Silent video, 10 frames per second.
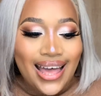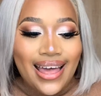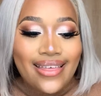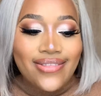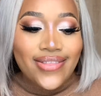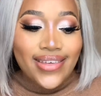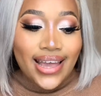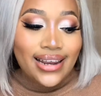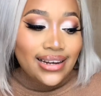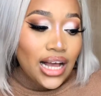and
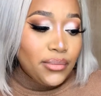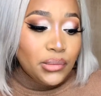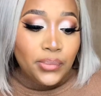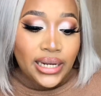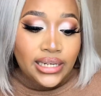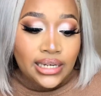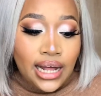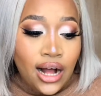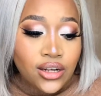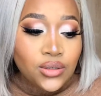then come and blend it
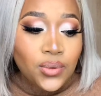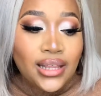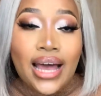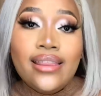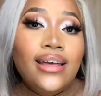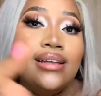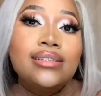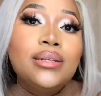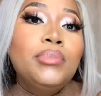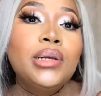out with either a
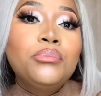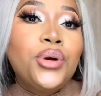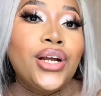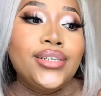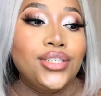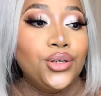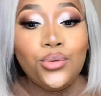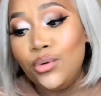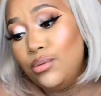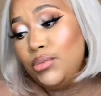stippling brush
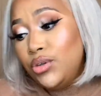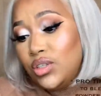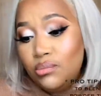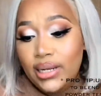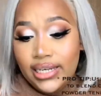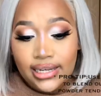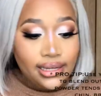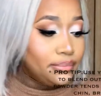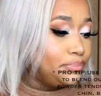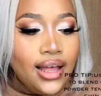or a beauty blender.
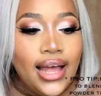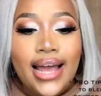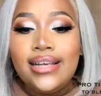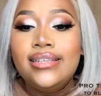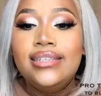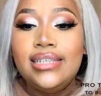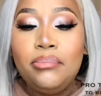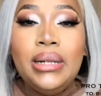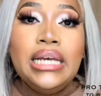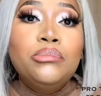A
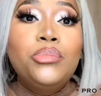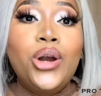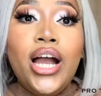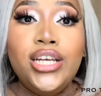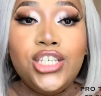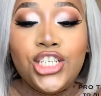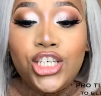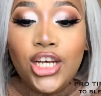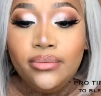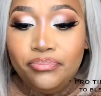stippling brush
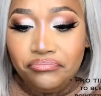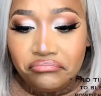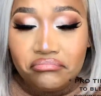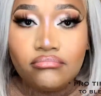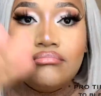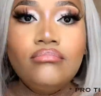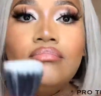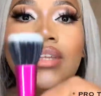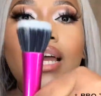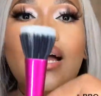
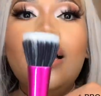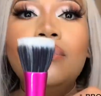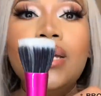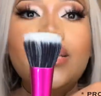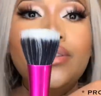um, is a